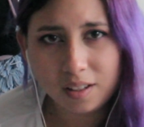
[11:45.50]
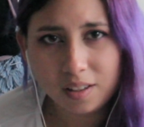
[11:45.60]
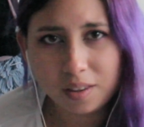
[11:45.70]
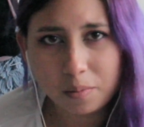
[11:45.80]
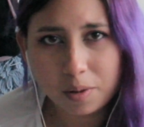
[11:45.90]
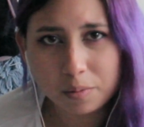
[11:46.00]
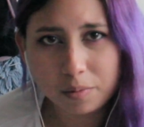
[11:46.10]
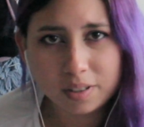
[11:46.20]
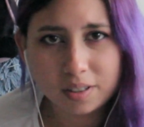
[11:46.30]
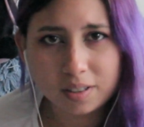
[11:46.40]
The one
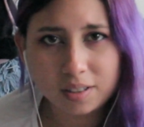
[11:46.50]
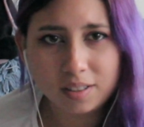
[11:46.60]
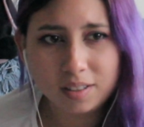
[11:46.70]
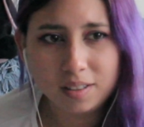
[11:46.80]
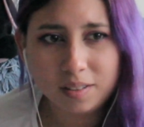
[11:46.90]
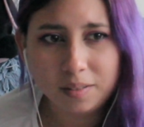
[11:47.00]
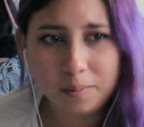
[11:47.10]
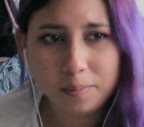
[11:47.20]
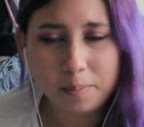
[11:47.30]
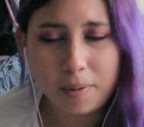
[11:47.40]
where
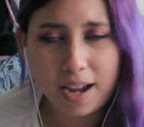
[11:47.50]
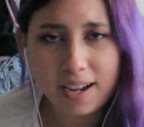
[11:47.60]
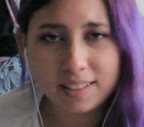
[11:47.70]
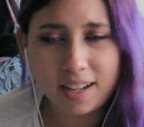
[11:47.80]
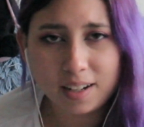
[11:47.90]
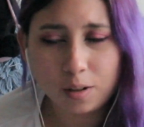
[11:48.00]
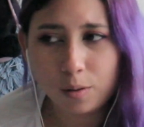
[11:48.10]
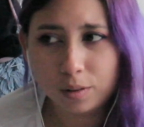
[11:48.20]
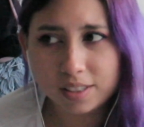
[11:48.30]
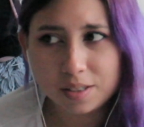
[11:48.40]
Matt had
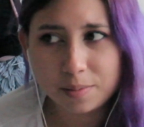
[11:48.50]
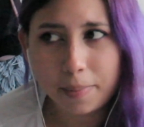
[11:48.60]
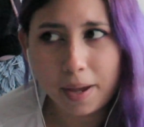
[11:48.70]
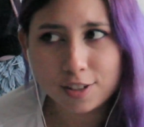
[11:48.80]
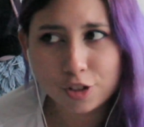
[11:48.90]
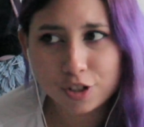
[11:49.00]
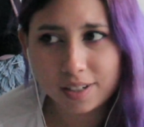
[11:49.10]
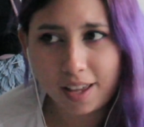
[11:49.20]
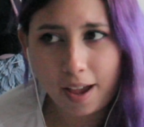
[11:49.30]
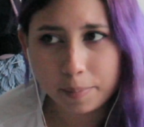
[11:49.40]
all this bad
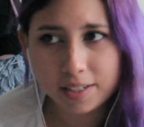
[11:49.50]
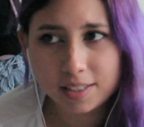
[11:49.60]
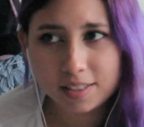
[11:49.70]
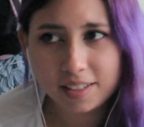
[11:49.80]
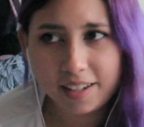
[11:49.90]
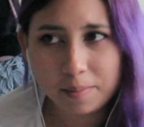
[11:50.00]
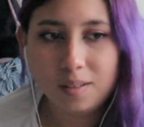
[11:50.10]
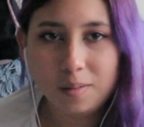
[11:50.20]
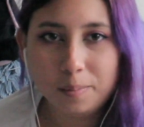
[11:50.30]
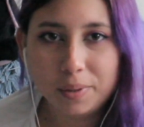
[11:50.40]
shit happening to
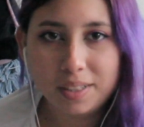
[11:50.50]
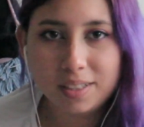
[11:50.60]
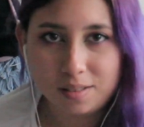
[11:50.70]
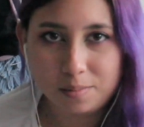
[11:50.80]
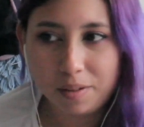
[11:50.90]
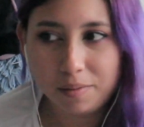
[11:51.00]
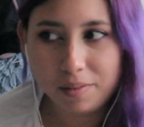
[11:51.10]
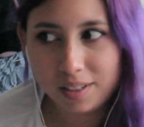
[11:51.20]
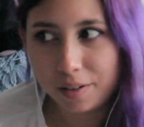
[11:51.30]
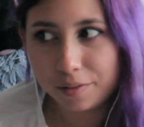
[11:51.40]
him? Because
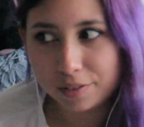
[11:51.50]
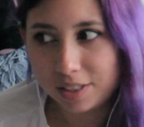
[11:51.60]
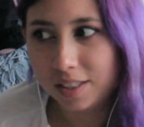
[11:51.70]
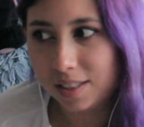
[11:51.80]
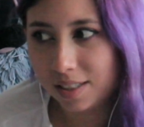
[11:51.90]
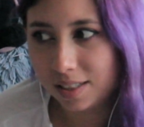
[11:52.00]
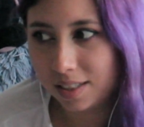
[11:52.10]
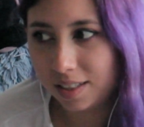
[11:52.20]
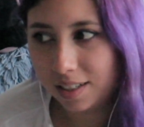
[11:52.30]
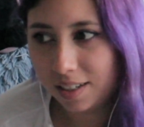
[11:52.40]
maybe in every
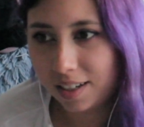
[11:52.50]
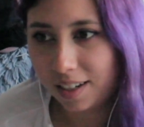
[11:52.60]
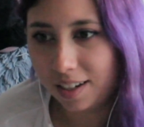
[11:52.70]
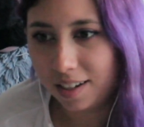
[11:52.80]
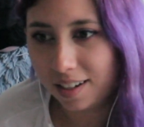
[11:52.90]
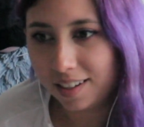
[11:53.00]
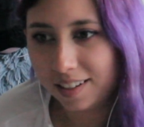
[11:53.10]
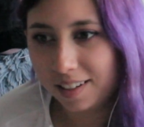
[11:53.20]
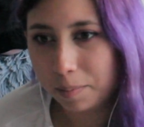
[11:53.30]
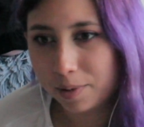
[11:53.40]
season,
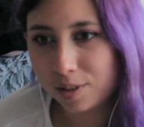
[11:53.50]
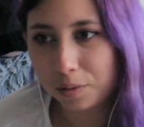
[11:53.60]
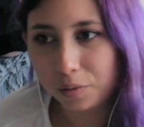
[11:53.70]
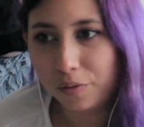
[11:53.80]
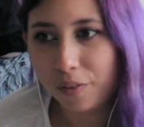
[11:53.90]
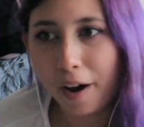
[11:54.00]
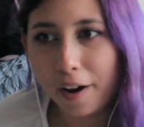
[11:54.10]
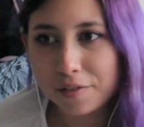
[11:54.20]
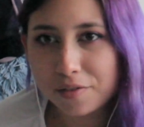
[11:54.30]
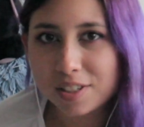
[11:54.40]
episode
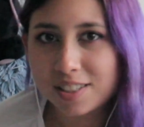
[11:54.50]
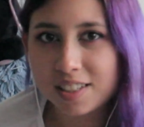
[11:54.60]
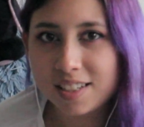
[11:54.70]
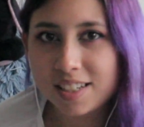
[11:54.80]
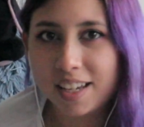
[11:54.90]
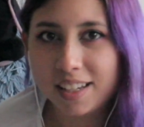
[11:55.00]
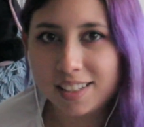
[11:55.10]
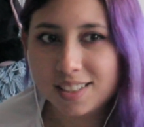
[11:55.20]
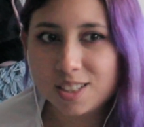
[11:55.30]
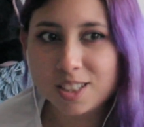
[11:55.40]
5 is
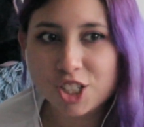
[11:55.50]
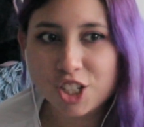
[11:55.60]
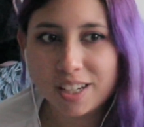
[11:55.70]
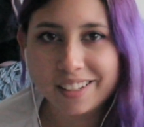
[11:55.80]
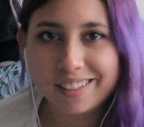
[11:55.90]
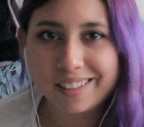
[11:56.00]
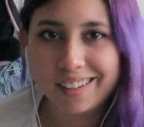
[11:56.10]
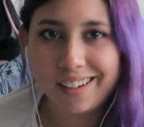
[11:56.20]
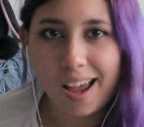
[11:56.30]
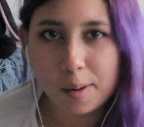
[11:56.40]
dedicated to shit
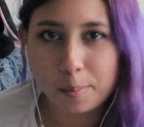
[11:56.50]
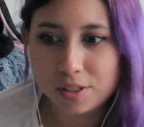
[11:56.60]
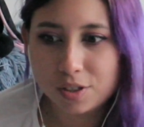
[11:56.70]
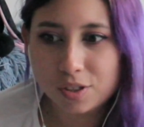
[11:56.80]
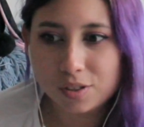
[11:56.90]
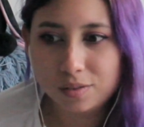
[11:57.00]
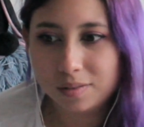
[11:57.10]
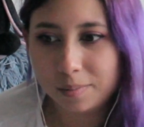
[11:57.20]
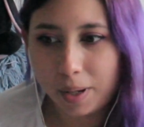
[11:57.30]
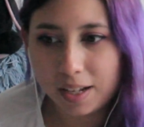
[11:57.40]
that happens to
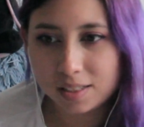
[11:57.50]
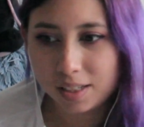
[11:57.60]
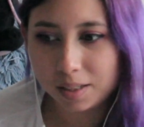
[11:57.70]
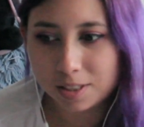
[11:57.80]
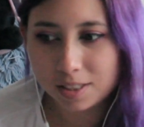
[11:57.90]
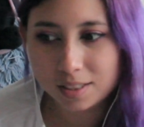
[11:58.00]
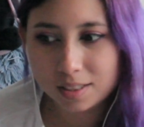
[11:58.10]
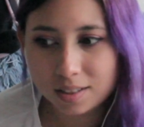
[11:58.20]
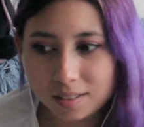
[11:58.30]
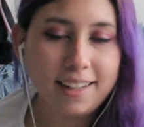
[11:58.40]
Matt
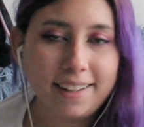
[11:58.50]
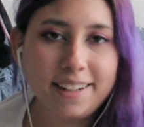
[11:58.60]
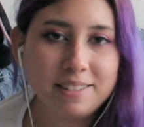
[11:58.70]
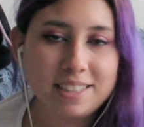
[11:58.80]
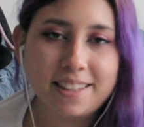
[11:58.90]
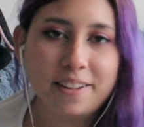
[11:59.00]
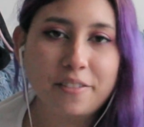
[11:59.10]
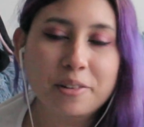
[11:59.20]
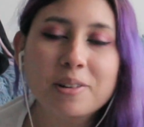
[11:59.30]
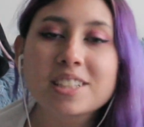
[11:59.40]
Jamieson. Anyways, thank
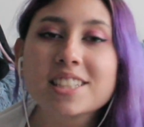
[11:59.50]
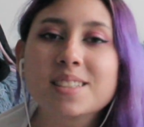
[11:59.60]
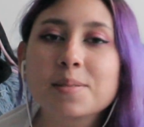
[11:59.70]
you for watching this